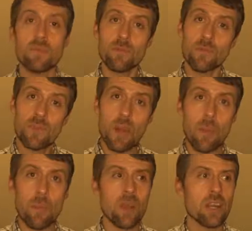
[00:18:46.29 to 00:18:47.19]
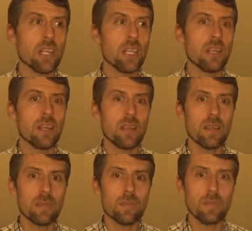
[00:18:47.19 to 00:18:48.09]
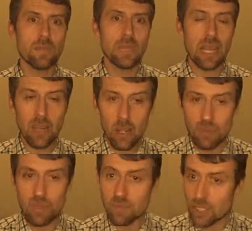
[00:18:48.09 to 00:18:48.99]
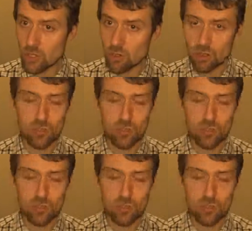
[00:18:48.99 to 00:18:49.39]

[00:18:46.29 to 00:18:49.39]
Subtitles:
from a common vision.